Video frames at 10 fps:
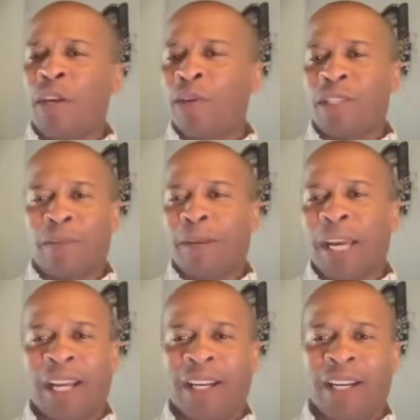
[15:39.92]
used to
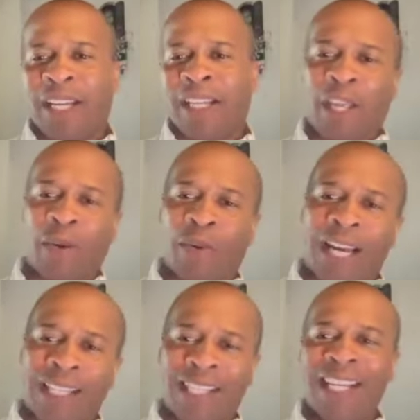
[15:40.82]
being in, in the U
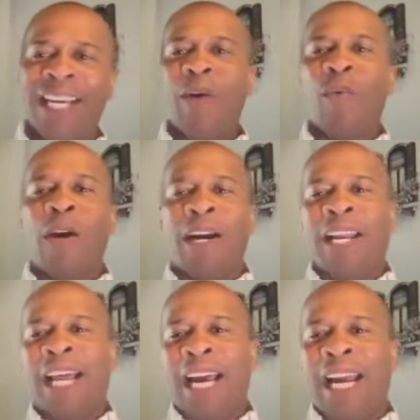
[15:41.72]
S, where
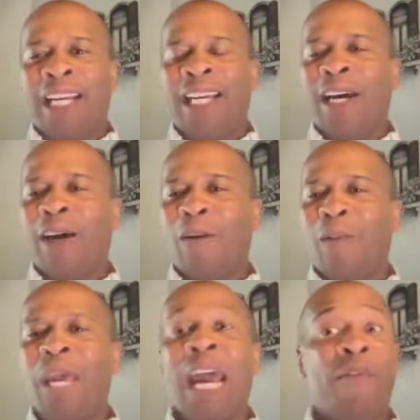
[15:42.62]
like, yeah. you know,
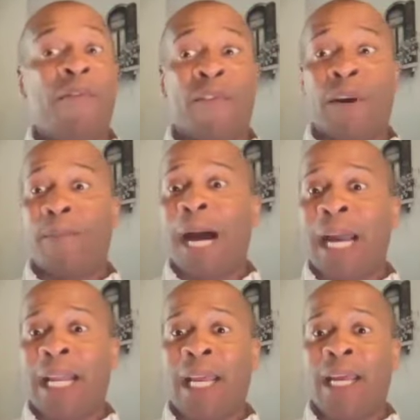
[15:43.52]

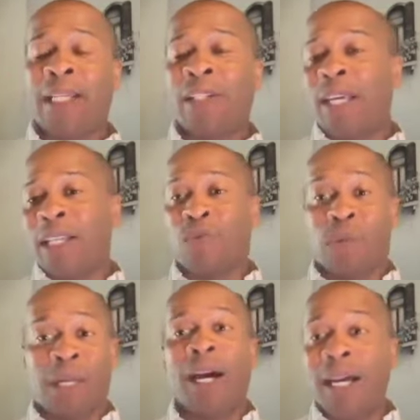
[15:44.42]
everybody is is
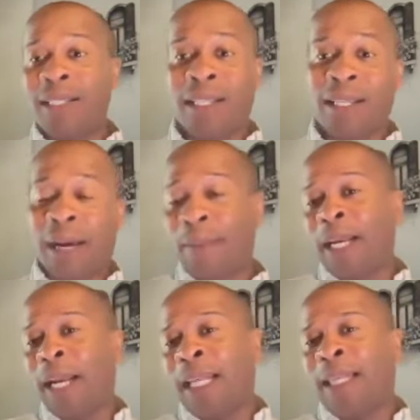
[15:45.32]
really hustling. I
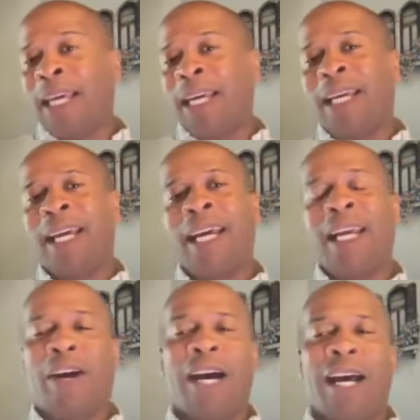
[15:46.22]
mean, I think,
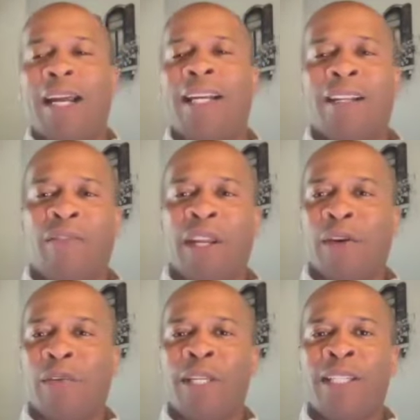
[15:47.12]
you know, I, I did a video
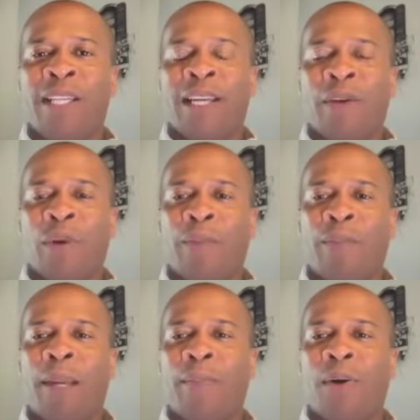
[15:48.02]
recently where
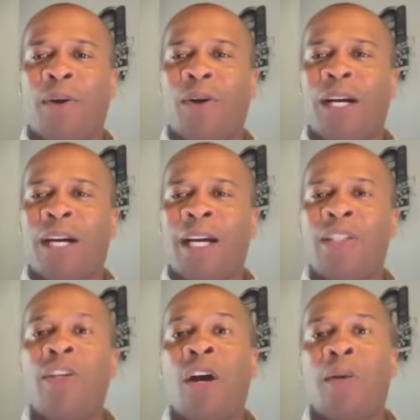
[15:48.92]
people uh,
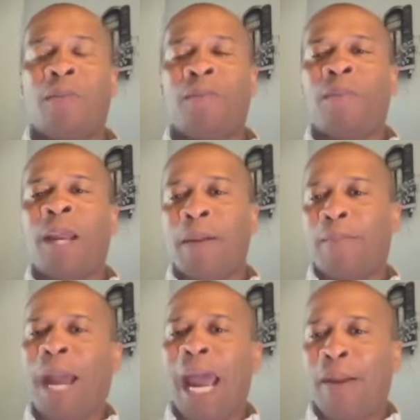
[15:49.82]
talk kind of
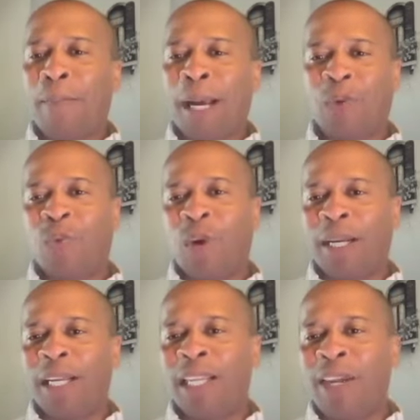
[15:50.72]
bad about the
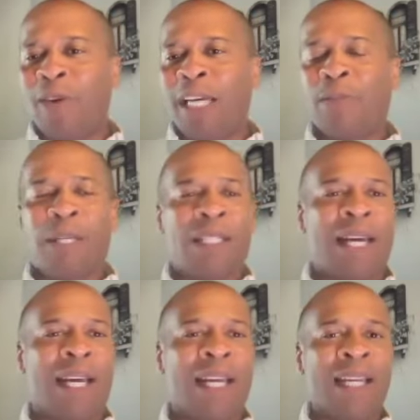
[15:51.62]
women in the U S, but it's
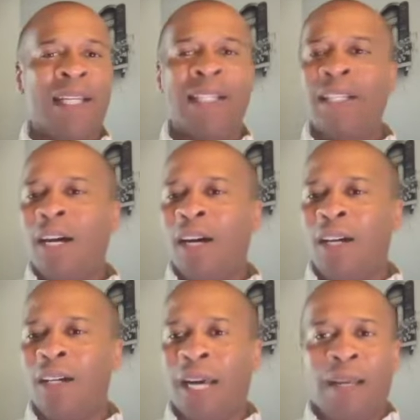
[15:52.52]
like,
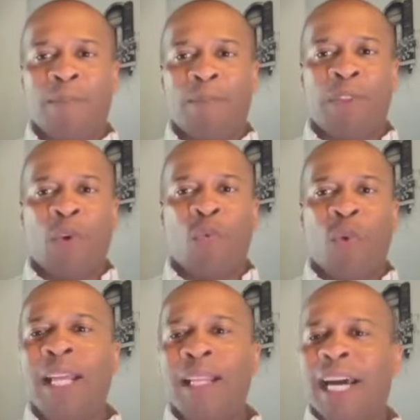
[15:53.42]
dog, like the
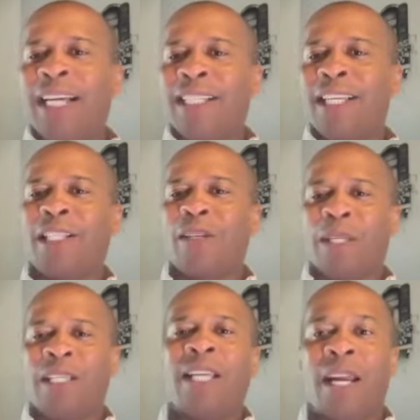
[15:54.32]
way that system
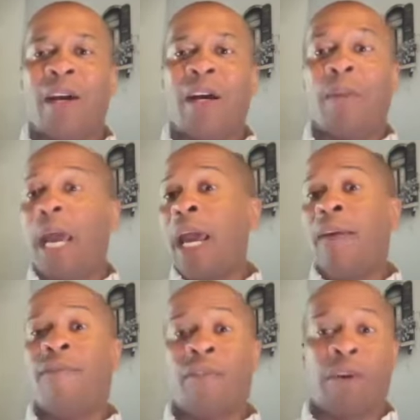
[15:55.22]
is set up,
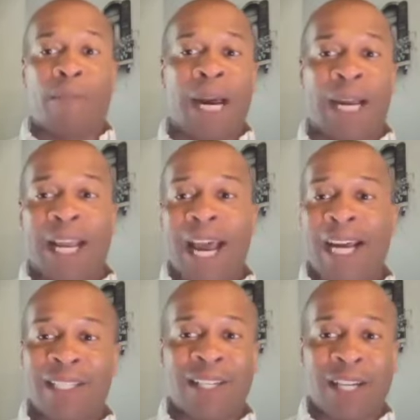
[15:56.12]
everybody
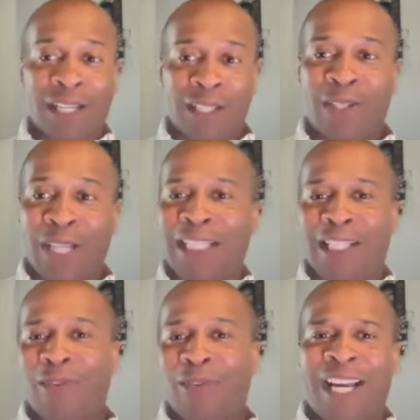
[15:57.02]
has to hustle. That's
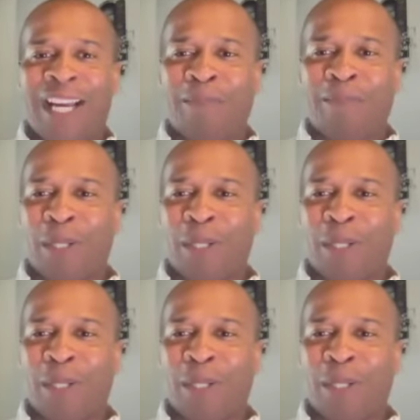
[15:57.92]
the way the